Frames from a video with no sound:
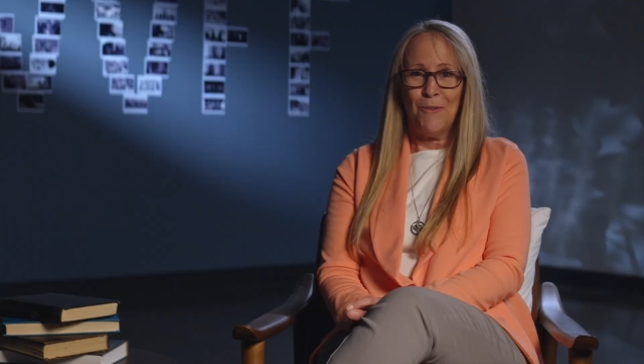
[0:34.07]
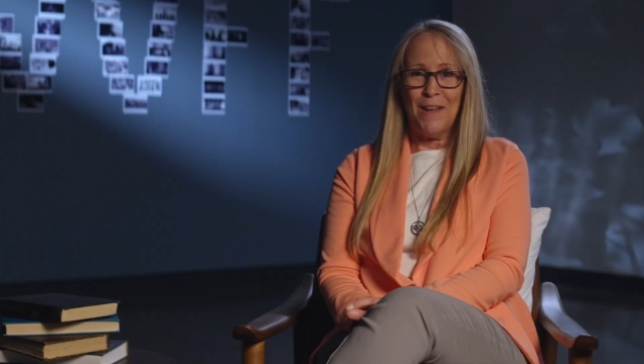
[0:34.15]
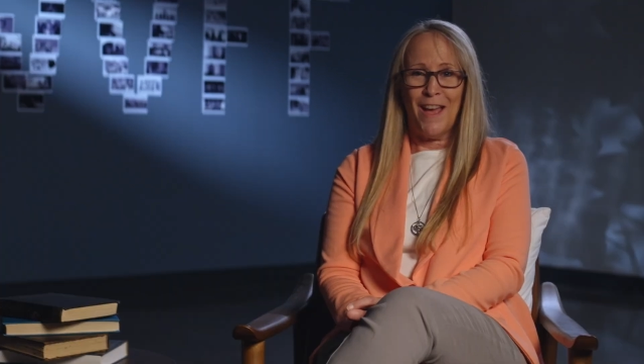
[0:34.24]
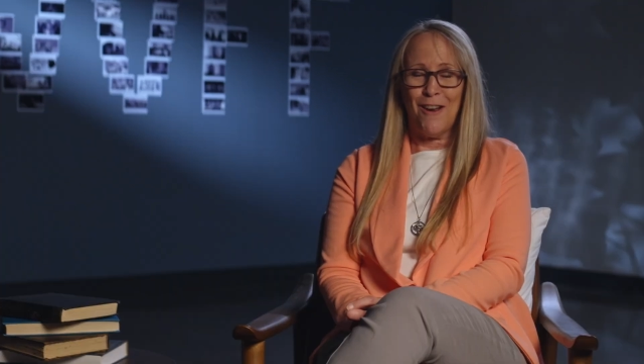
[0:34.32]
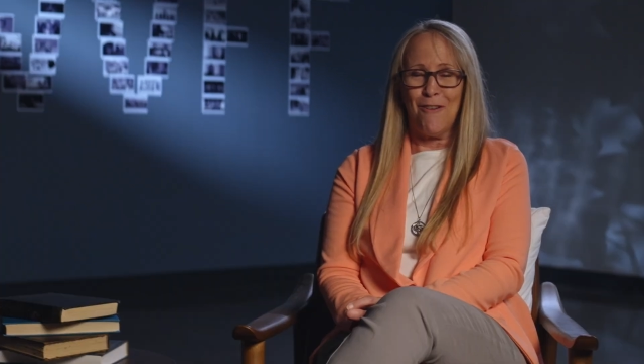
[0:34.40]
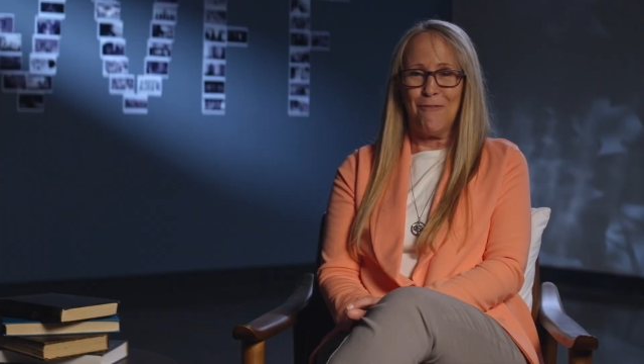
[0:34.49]
We
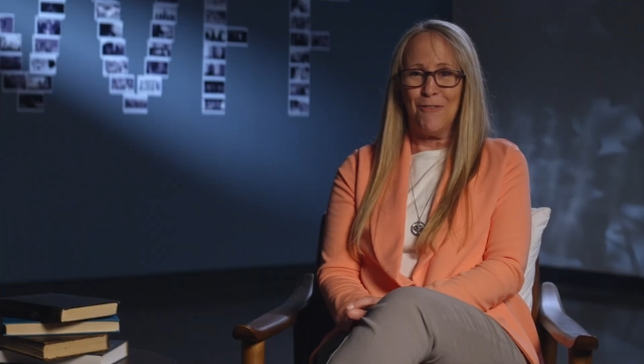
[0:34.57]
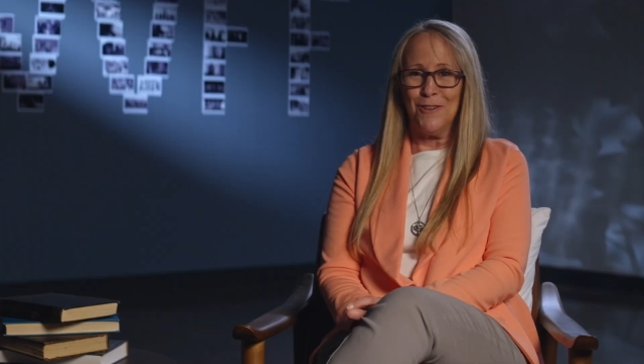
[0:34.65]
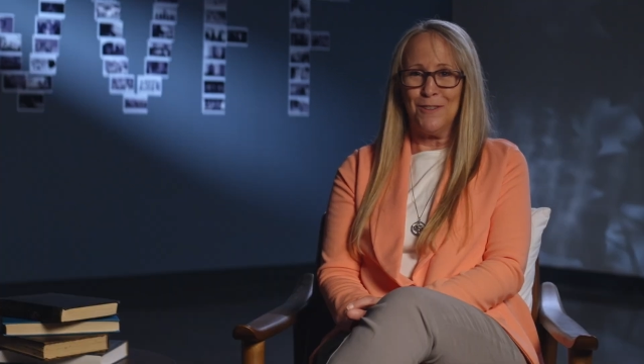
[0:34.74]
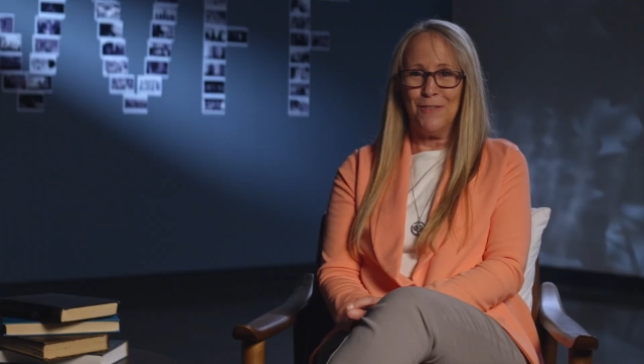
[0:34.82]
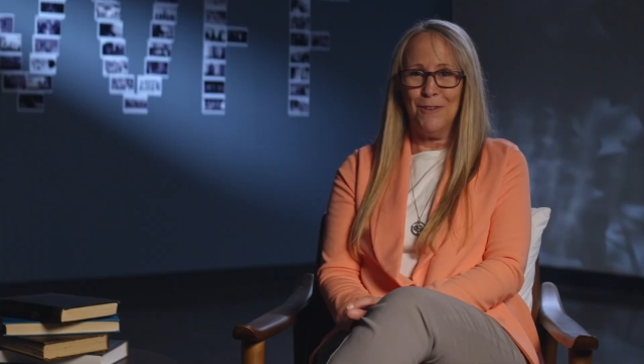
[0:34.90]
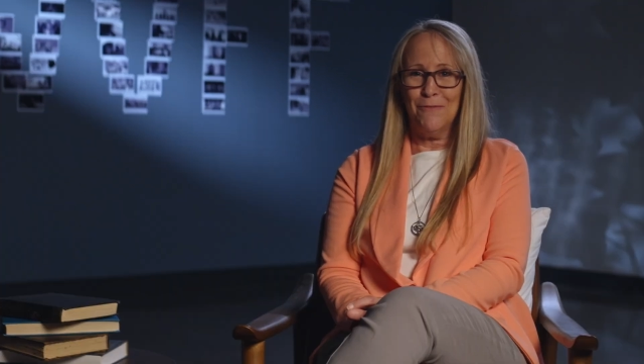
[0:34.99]
had our
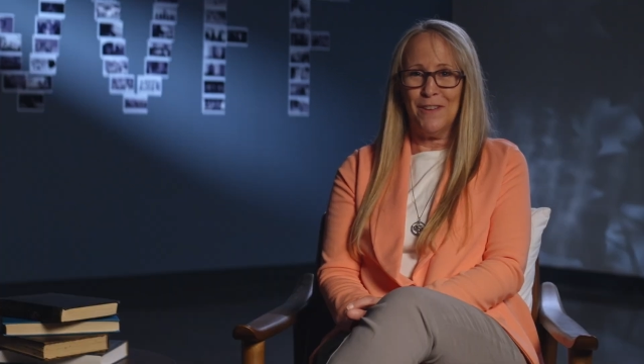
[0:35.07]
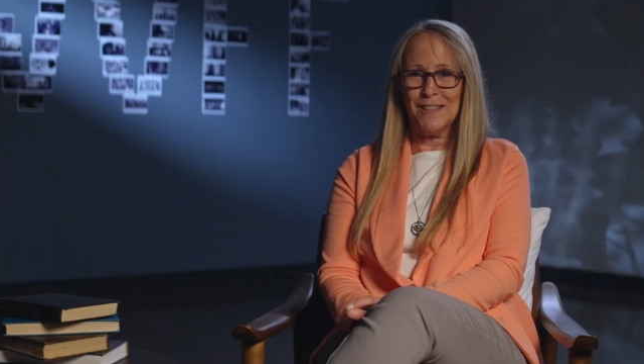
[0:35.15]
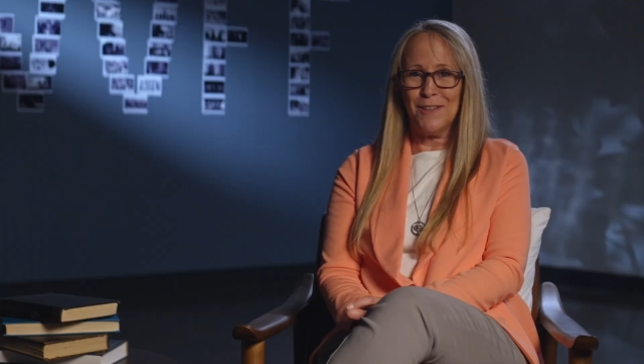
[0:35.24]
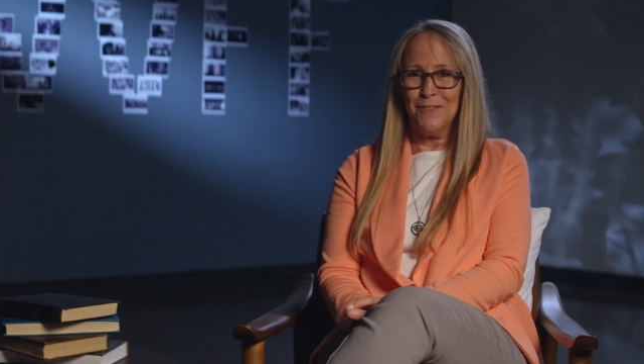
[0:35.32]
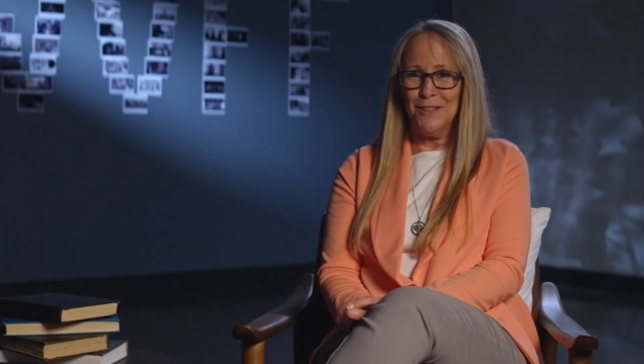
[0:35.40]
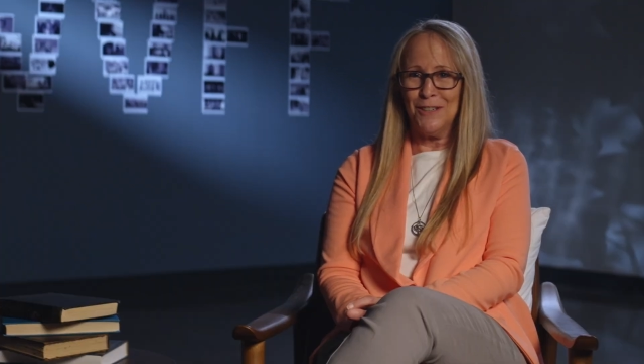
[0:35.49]
first film
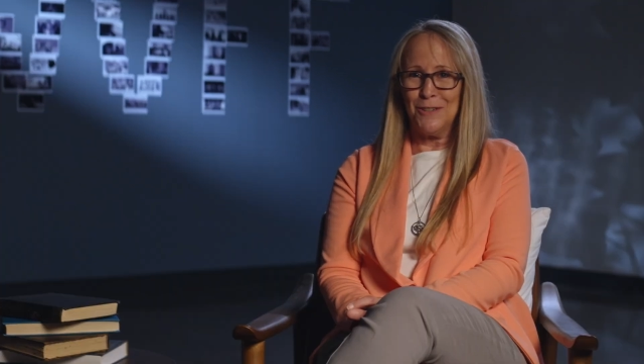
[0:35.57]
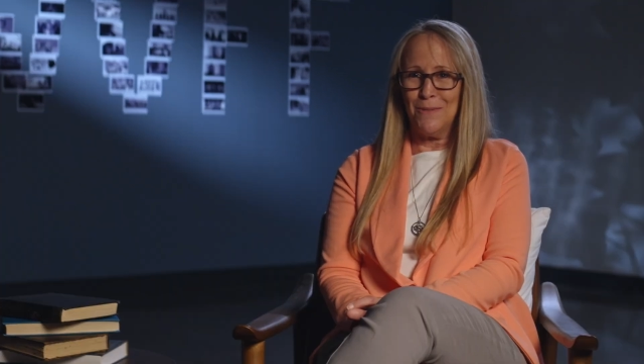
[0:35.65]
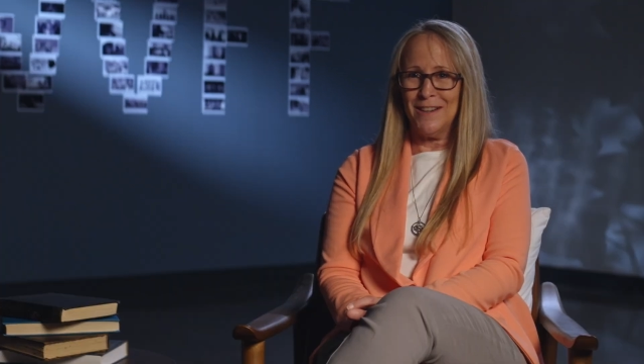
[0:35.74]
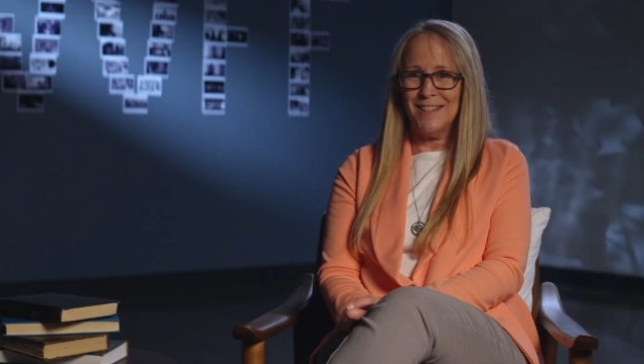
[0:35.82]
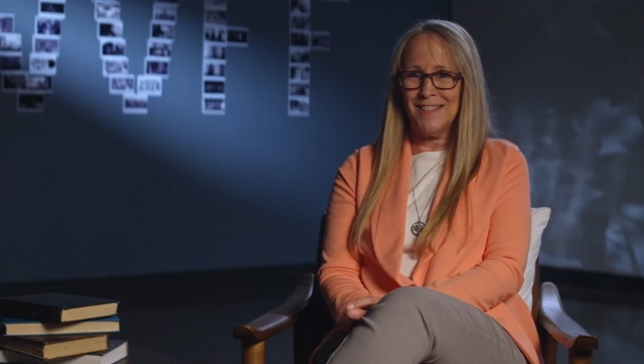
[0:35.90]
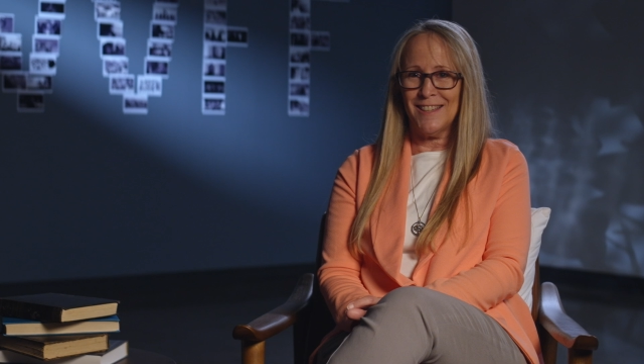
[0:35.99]
festival in
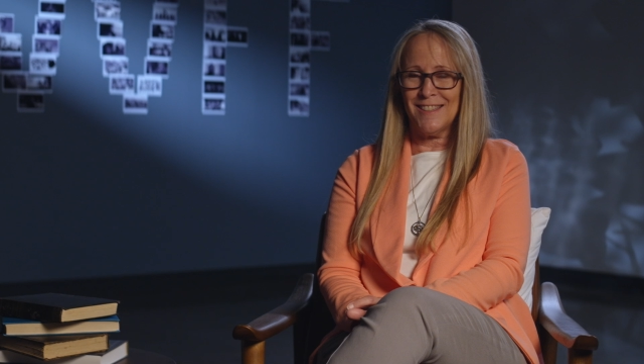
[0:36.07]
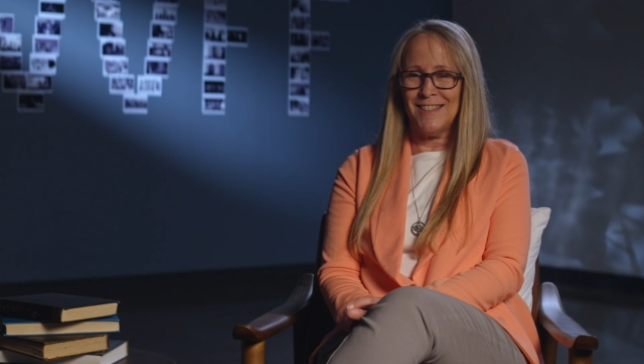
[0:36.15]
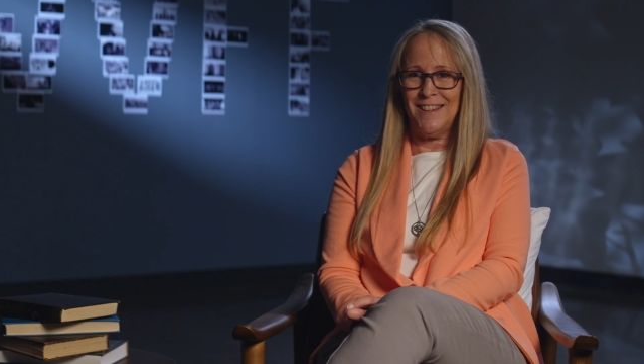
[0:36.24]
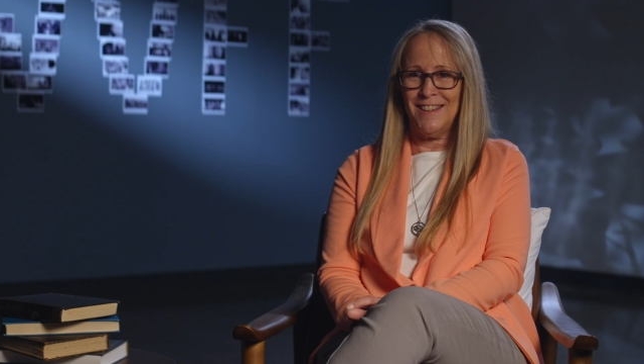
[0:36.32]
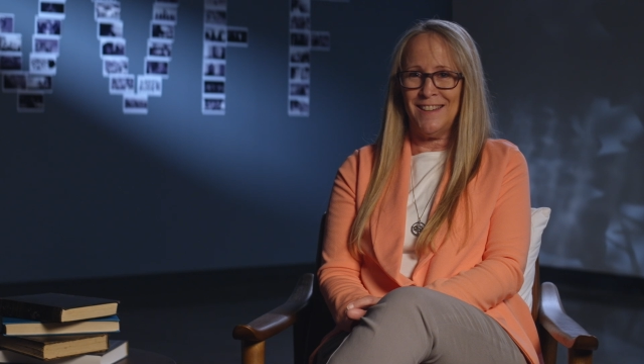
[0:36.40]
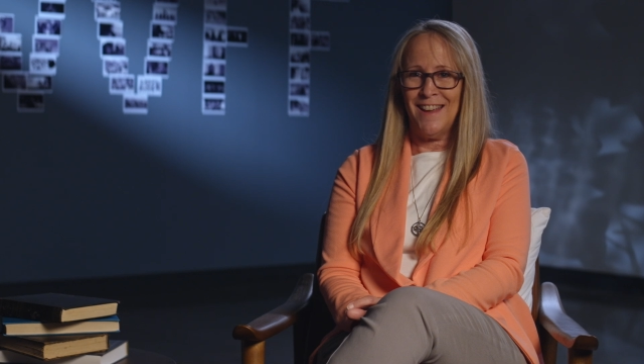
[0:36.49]

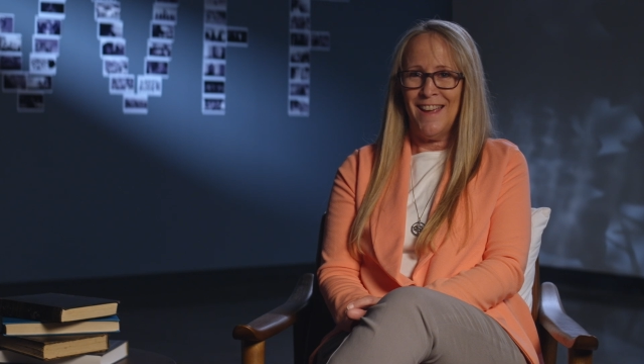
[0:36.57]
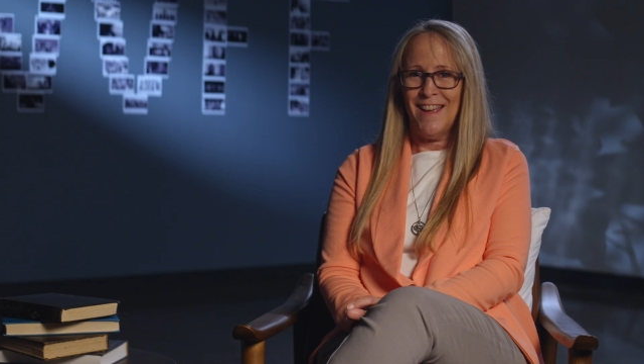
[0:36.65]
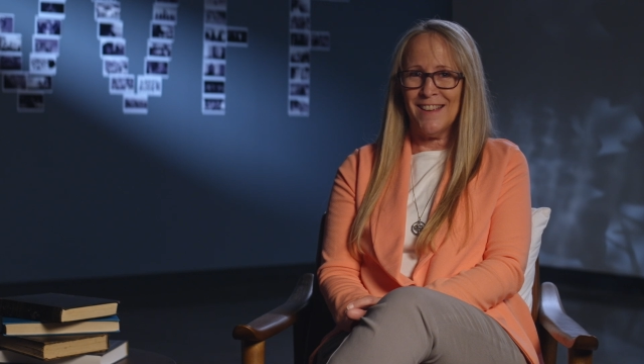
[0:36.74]
2016